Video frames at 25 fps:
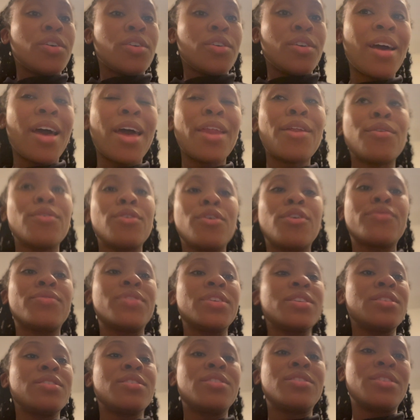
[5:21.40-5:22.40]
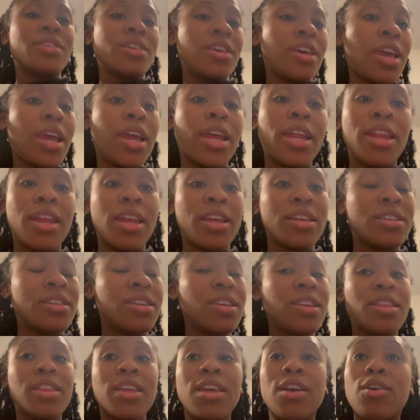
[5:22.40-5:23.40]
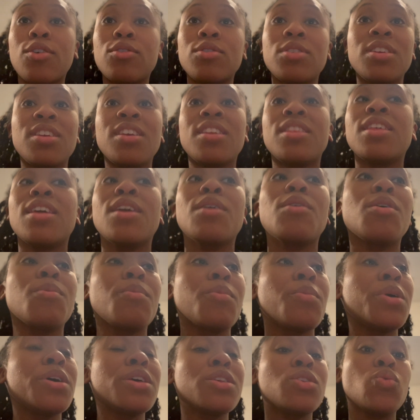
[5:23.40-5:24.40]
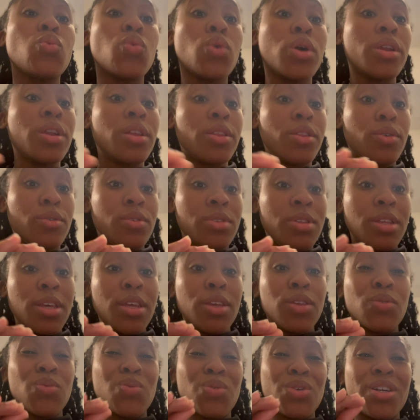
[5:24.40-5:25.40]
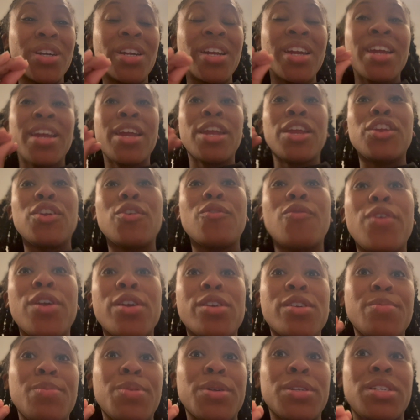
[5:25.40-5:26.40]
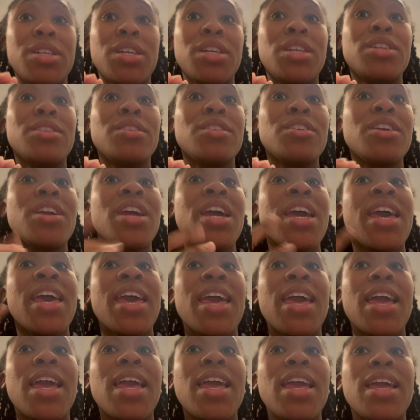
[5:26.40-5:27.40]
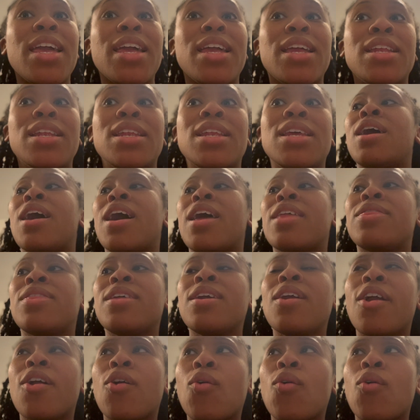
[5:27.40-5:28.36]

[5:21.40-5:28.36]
I don't know if this is the ADHD thing, OCD thing, but it's one of those things where you're very particular, and I think